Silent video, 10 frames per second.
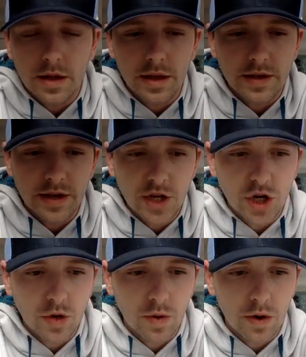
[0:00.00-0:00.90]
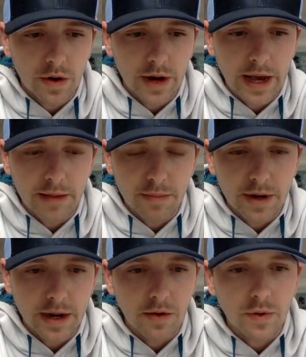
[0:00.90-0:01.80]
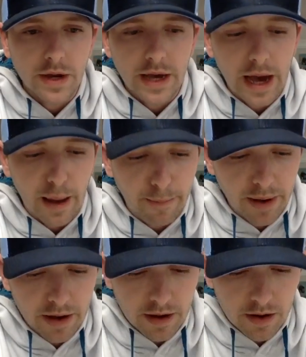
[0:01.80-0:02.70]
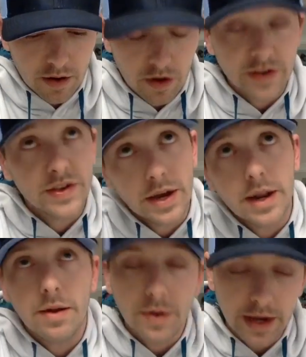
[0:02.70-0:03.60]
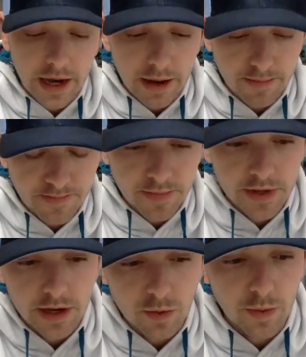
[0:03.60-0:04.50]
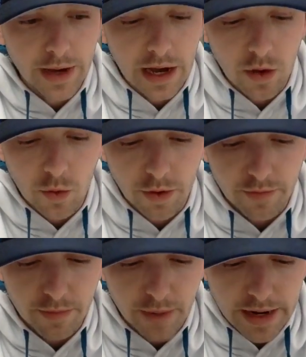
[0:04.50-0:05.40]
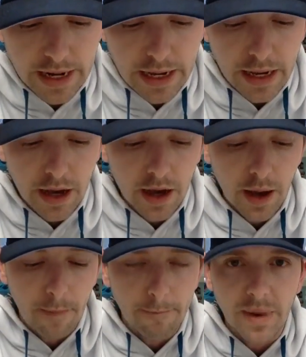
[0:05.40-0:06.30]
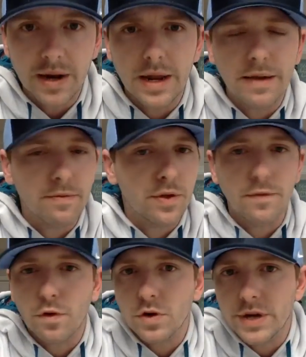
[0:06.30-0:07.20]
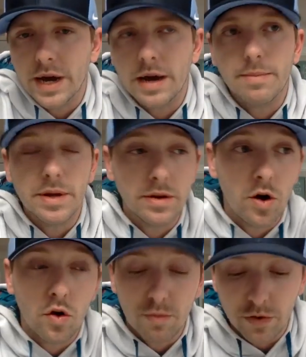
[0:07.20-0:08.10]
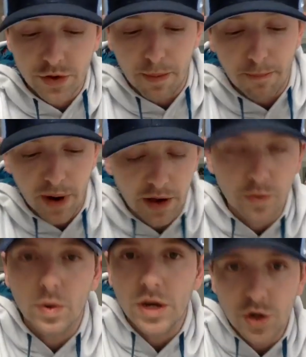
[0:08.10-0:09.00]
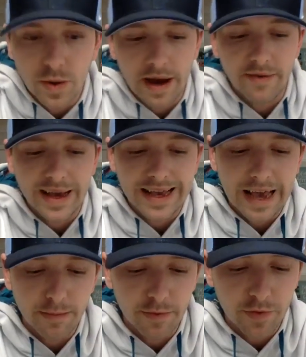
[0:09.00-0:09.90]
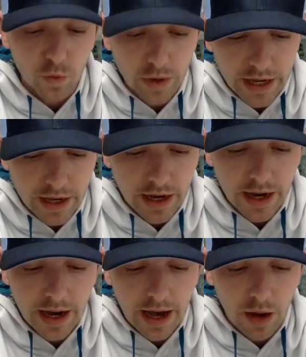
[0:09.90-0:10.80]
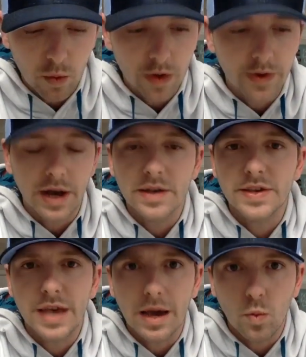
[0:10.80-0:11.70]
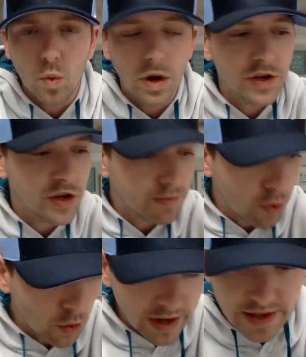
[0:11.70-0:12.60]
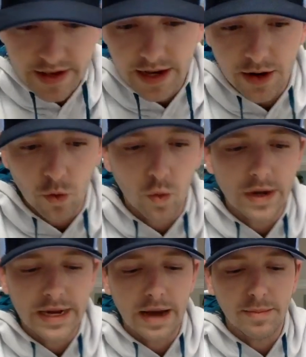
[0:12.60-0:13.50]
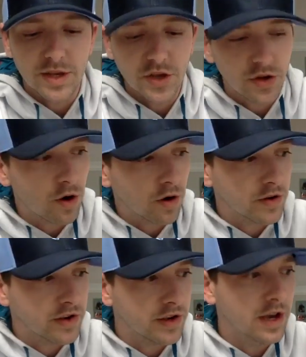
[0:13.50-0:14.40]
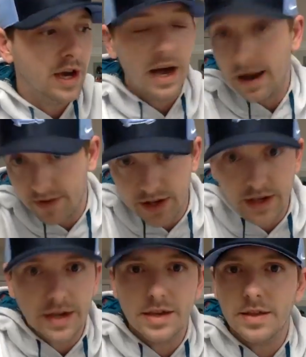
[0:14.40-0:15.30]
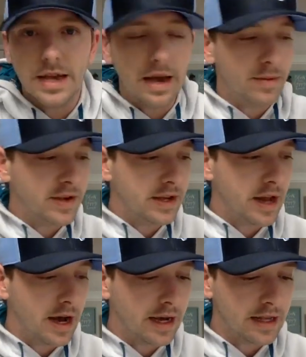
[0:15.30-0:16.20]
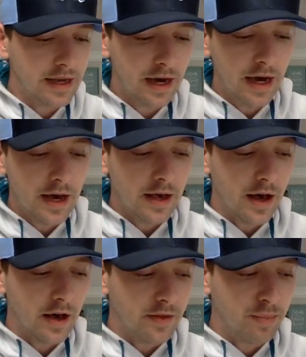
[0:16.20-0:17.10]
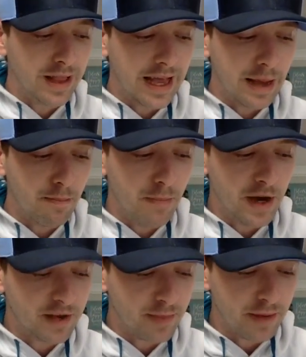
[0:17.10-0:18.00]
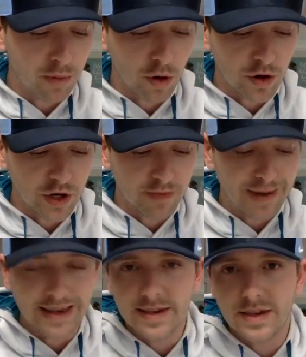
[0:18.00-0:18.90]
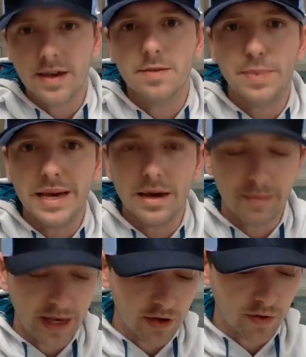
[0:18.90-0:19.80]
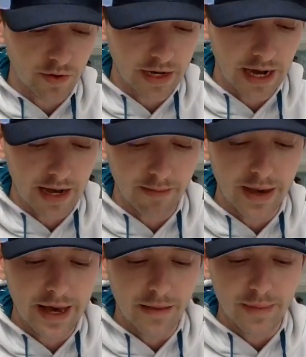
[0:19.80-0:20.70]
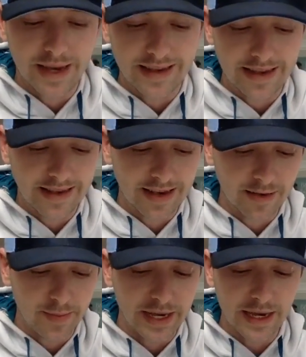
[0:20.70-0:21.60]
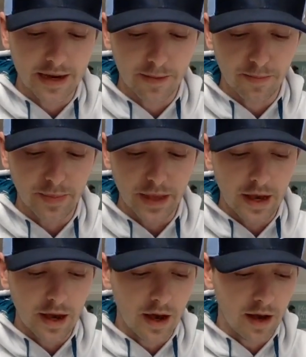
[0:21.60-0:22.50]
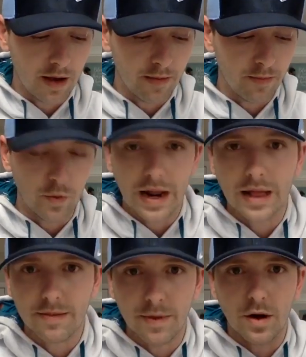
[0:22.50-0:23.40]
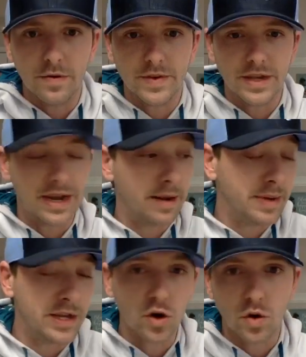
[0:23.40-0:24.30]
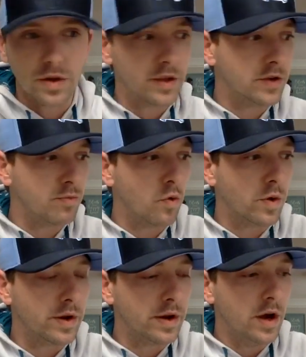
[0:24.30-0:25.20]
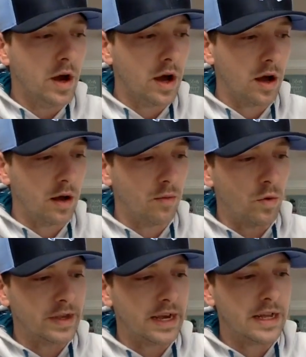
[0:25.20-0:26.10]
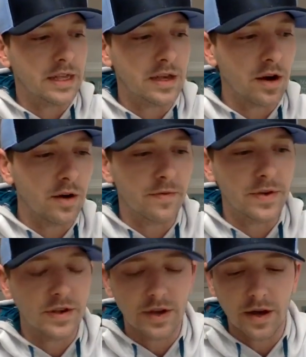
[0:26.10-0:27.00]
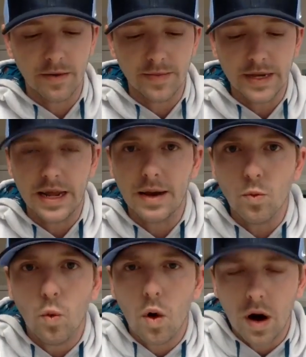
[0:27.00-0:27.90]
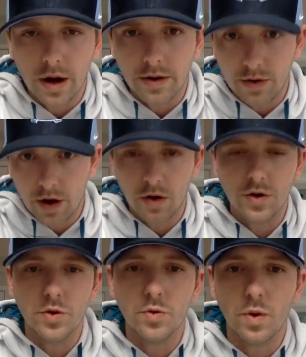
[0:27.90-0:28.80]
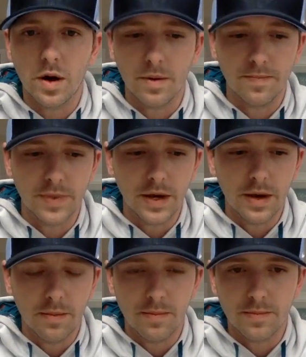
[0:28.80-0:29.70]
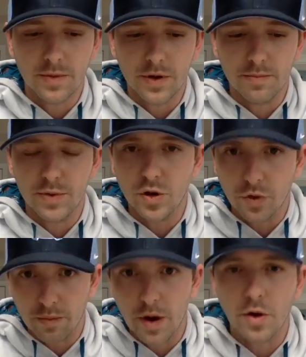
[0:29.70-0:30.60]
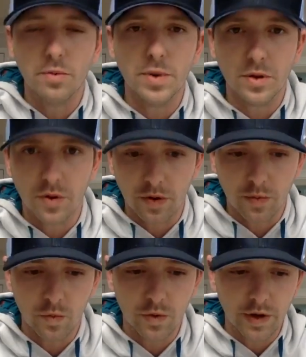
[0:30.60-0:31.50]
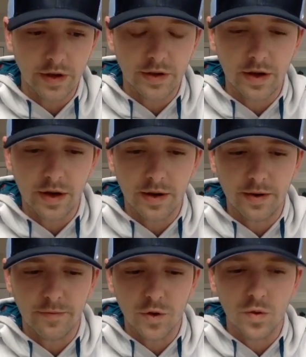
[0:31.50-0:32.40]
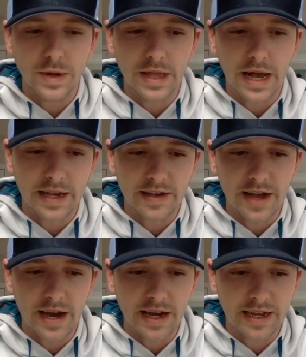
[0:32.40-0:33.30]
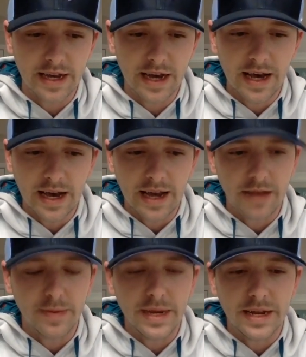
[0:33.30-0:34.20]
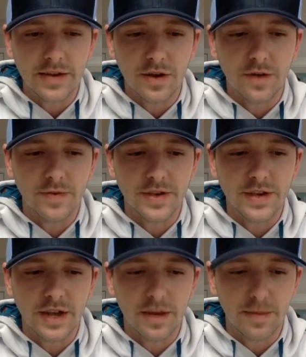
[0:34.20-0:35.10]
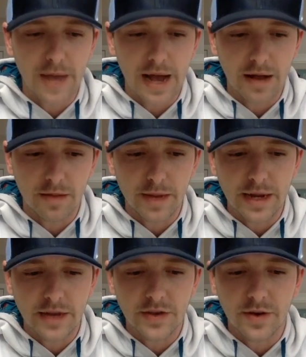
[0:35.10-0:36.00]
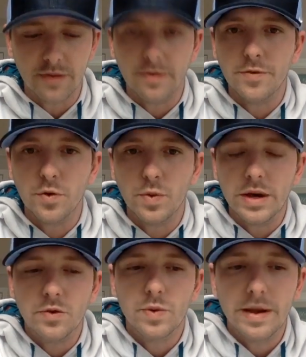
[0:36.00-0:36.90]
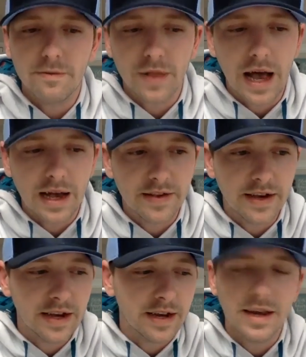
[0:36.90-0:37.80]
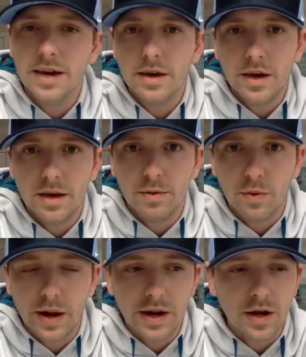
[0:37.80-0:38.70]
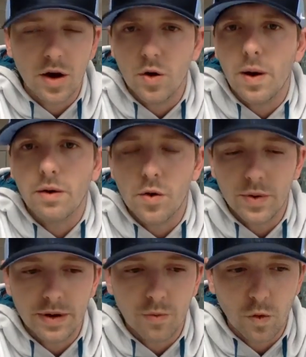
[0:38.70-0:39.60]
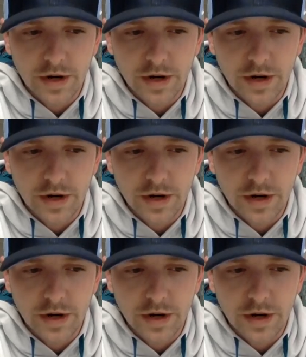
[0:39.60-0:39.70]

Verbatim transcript: Let's get you on a Monday recap or a Sunday recap. Tell you what we got going on for Monday. Monday, for the first time in almost a month, we do have a game of the week. I will not say what sport it's in or what time it starts. Obviously, the game is tonight. Uh, the play must be purchased by 6 p.m. Eastern Time because at 6 p.m. Um, when I leave my office tonight, I mean, it's early this morning. Um, once I get to the office um, today, Juan, our new um, computer model builder is uh, flew in last night and he'll be getting his office set up and acclimated so every few weeks when he flies in he'll be ready to go i'll go into more